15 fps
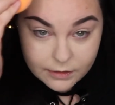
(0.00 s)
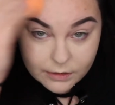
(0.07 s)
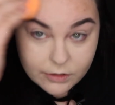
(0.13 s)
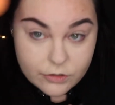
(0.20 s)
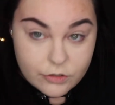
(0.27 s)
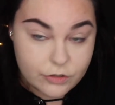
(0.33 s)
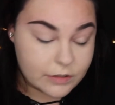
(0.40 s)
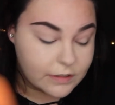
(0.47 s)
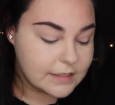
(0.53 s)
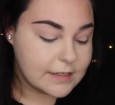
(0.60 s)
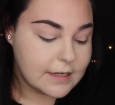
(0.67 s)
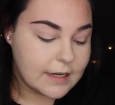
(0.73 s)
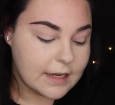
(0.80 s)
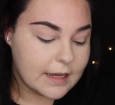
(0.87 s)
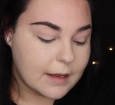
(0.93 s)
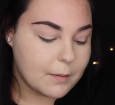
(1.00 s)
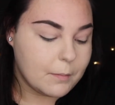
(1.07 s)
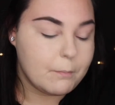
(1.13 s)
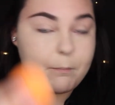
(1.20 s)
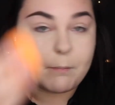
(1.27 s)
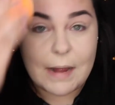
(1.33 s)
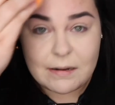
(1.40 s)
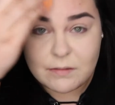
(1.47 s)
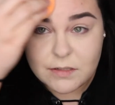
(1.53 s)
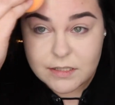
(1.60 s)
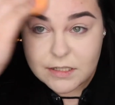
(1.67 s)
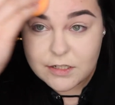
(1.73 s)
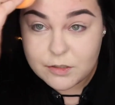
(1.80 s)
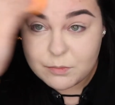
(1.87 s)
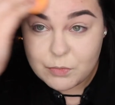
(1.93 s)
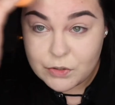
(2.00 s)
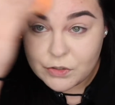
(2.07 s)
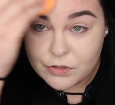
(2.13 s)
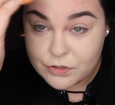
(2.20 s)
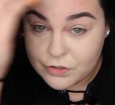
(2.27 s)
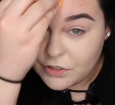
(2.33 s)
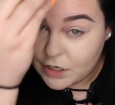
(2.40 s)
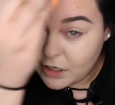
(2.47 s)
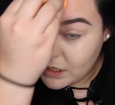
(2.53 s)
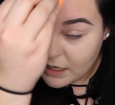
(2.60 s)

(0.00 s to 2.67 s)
You just bounce the sponge